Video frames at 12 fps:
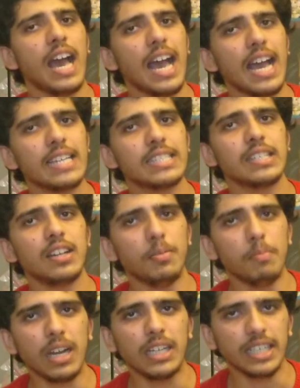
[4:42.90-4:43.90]
as a
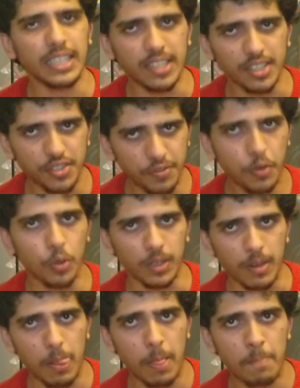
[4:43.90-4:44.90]
multi-touch
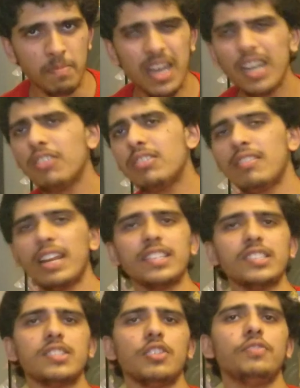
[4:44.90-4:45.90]
phone. Now, the
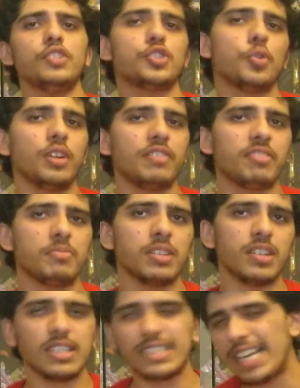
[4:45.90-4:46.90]
rest of the story from
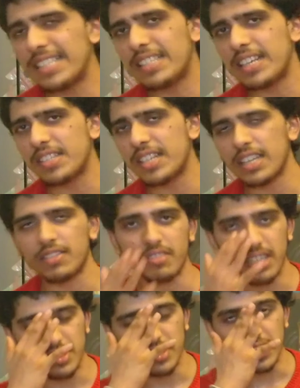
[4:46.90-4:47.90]
here is, as they say, the
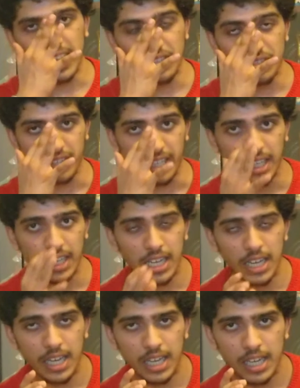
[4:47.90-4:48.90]
rest is history.
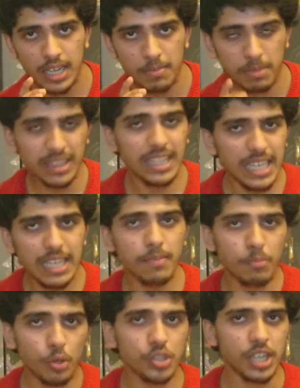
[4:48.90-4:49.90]
But the
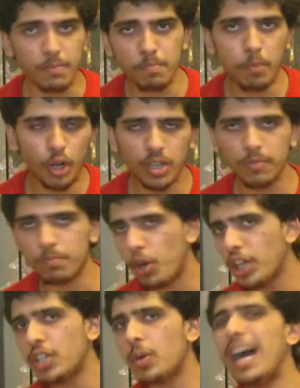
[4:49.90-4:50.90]
most important point to